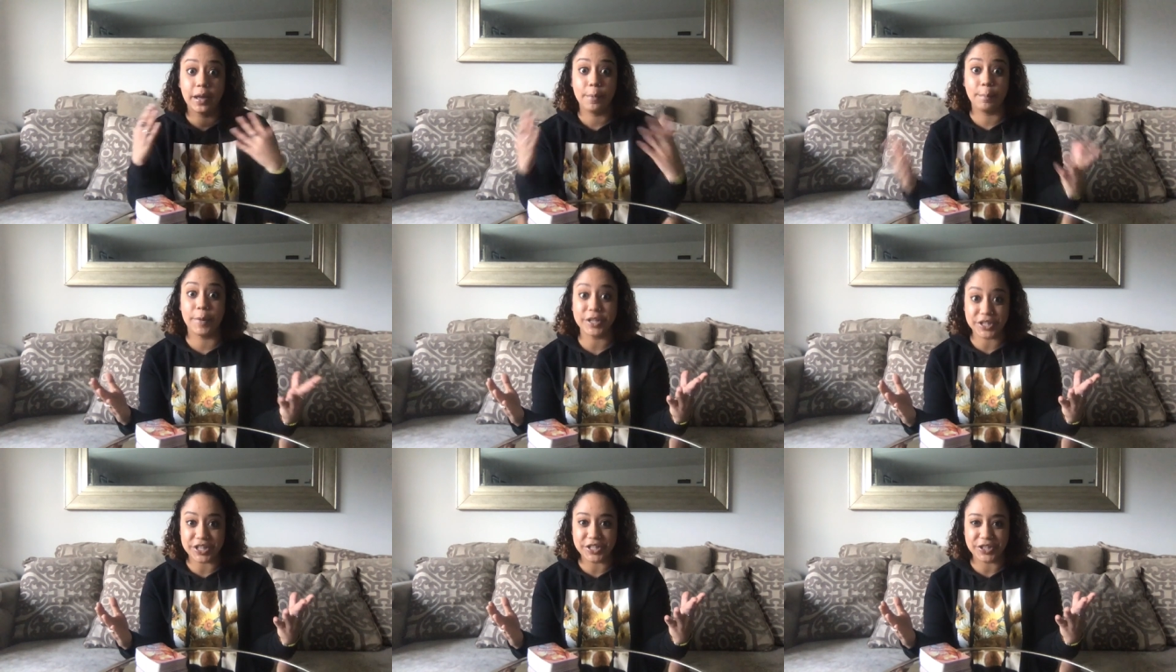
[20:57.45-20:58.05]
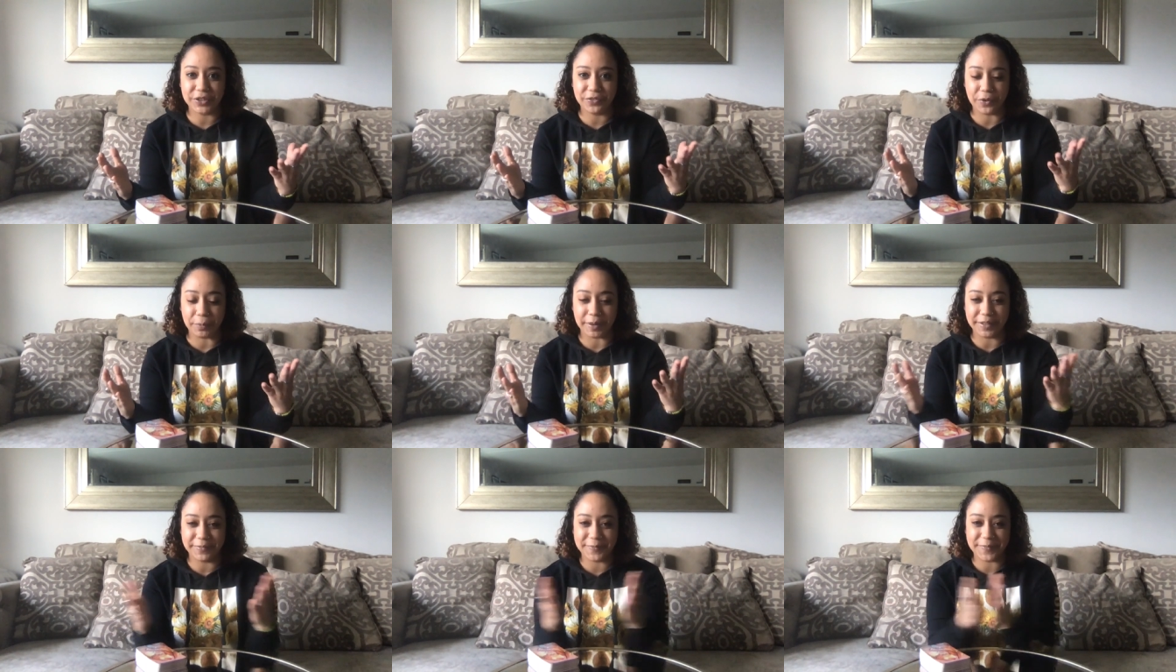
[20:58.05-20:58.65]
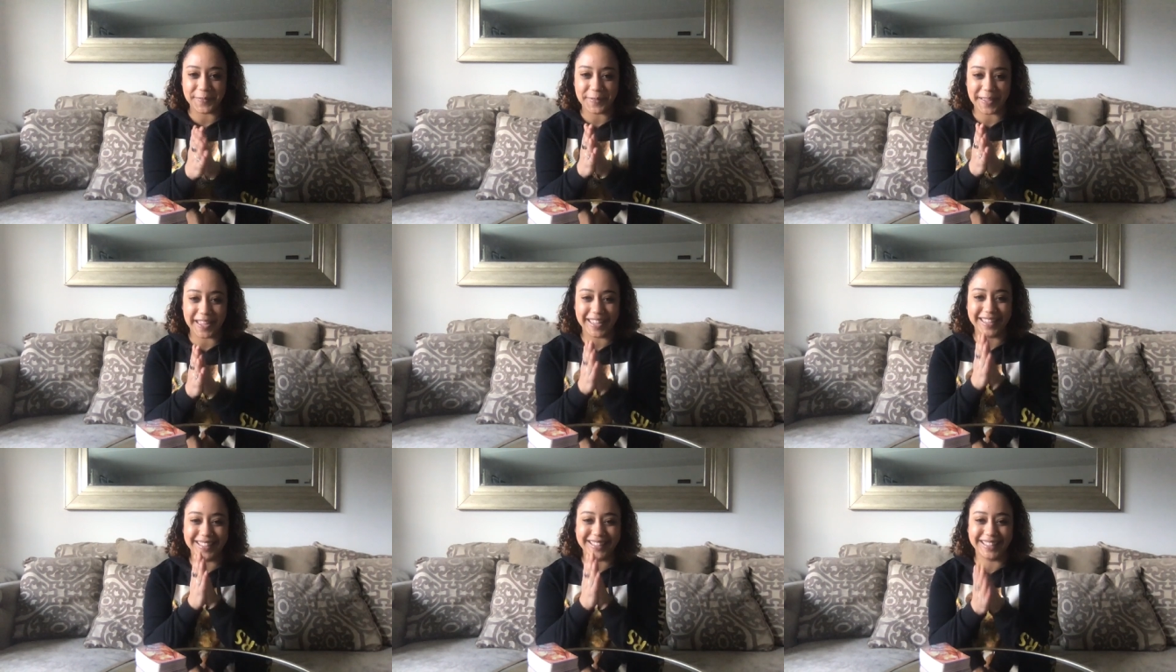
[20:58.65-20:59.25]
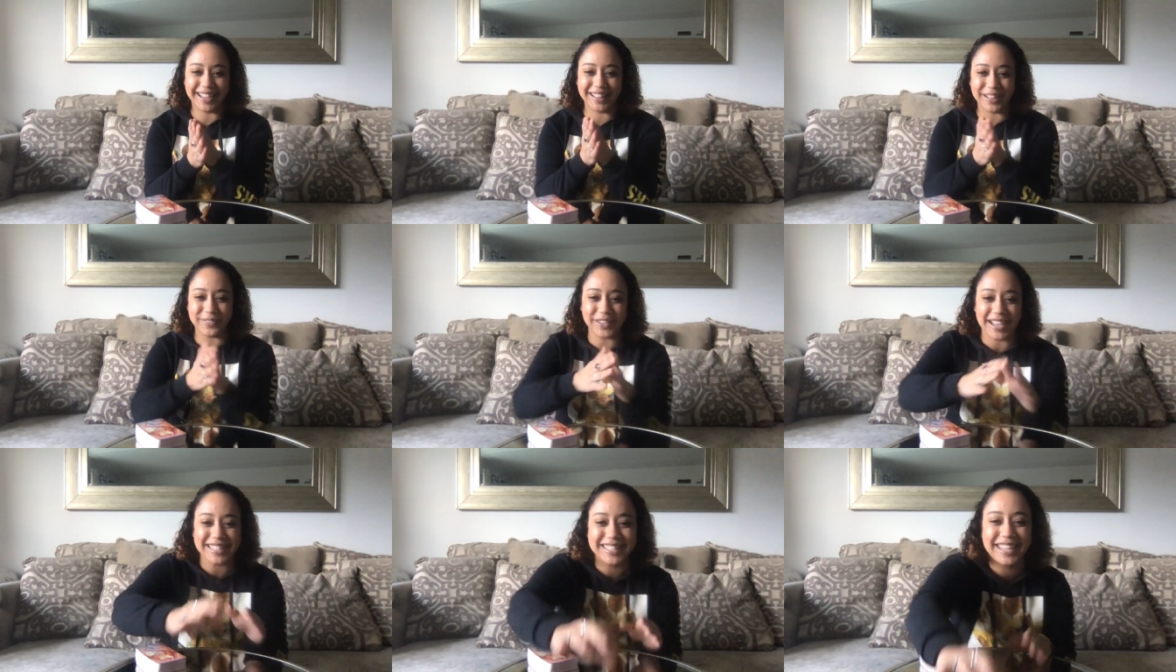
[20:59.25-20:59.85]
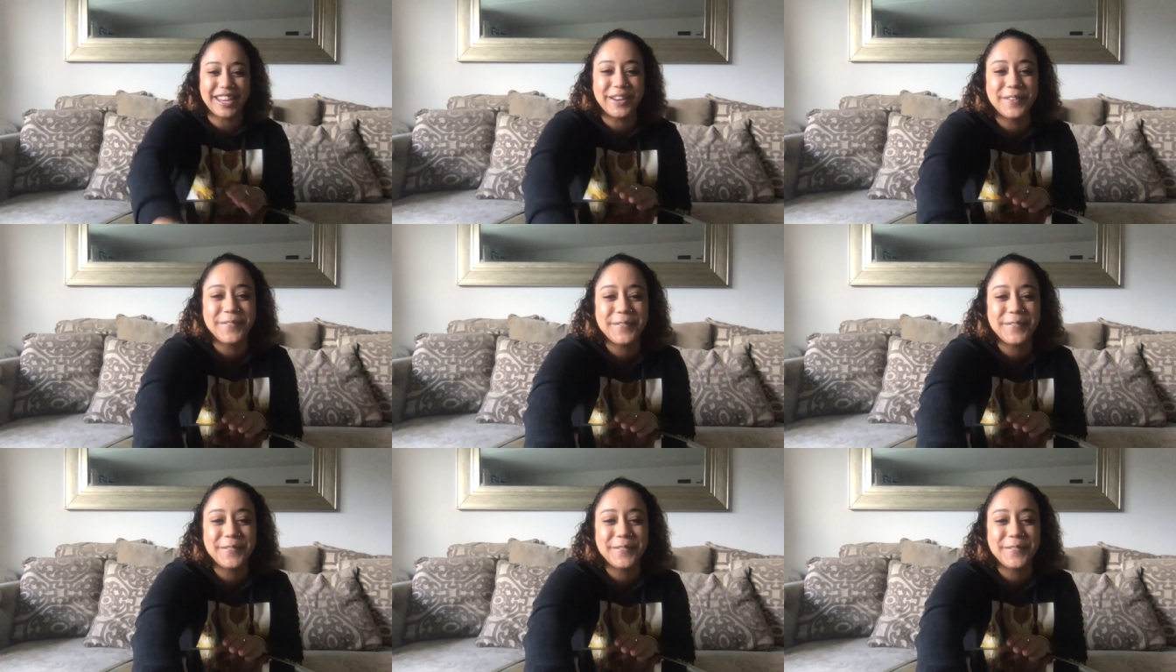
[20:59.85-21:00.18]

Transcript: Much easier for me, okay? I love you guys. Take care.